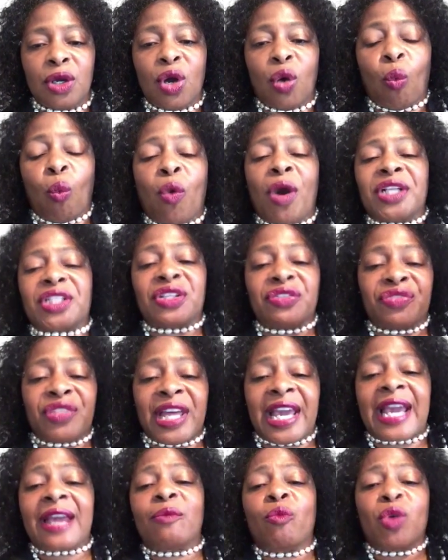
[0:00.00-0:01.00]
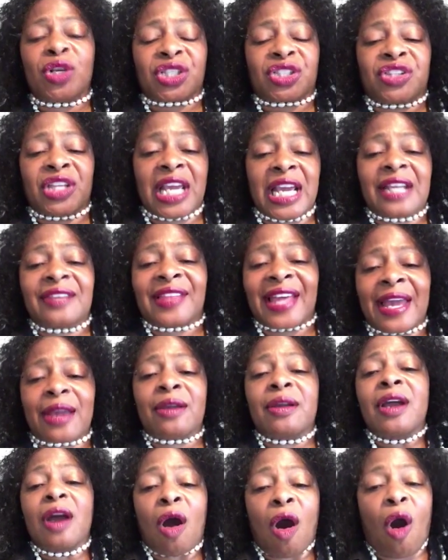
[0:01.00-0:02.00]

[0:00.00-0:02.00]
which then they